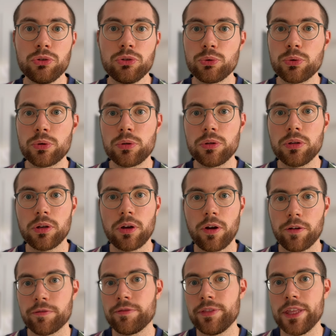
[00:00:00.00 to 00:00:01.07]
tool
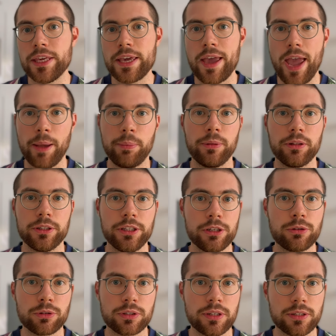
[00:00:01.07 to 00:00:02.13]
of the Apple
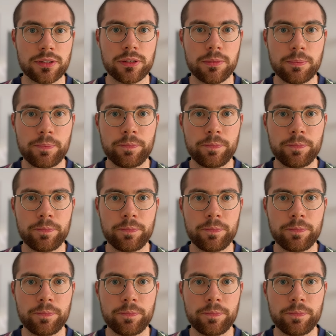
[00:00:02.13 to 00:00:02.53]
ecosystem.